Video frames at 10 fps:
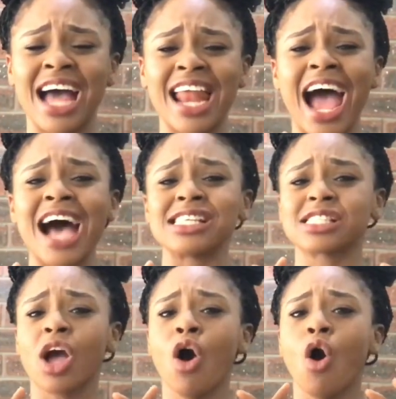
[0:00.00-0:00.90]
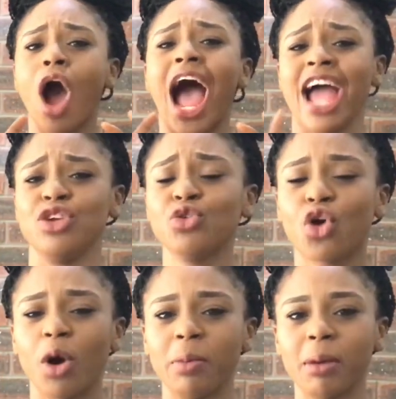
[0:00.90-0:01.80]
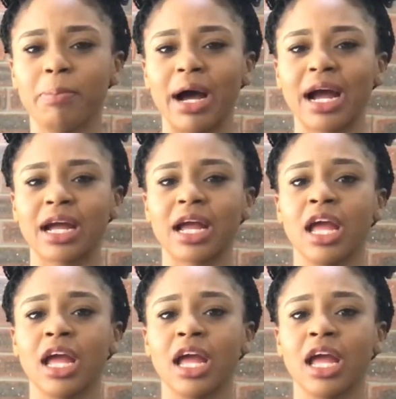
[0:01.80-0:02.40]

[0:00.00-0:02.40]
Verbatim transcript: and ask, are you coming back?